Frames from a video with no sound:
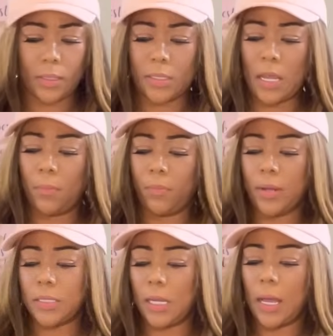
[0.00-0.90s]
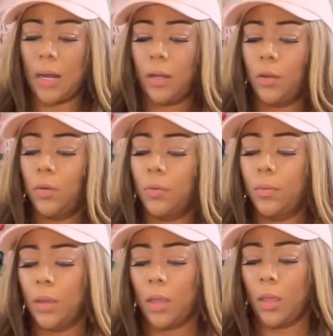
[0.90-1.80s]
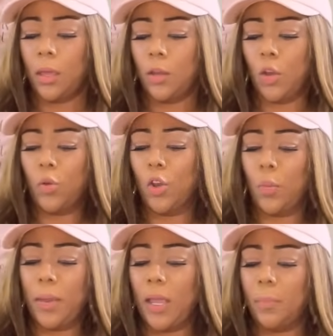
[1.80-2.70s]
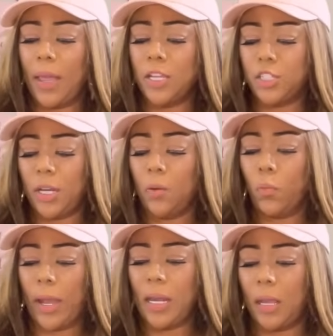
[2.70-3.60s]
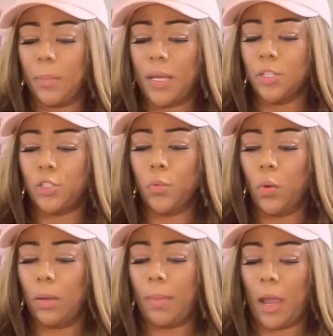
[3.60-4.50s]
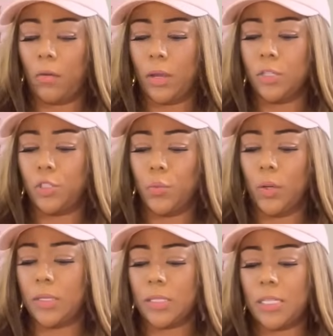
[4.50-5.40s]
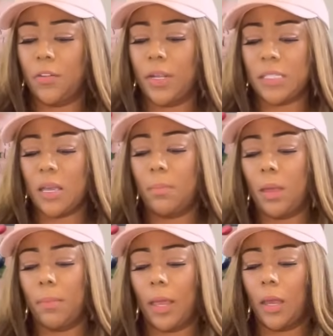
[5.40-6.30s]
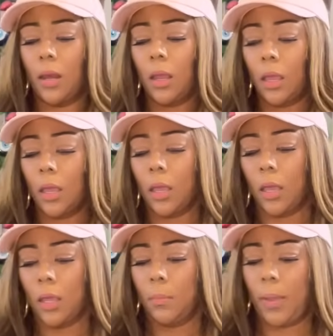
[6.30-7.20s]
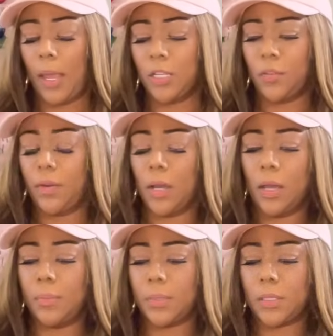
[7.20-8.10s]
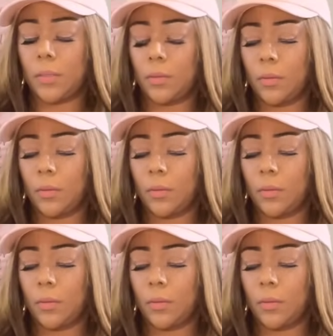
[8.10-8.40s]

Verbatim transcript: Temperance. A lot of you, you're, you're being patient and waiting because you want marriage. You want serious commitment. Page of Cups.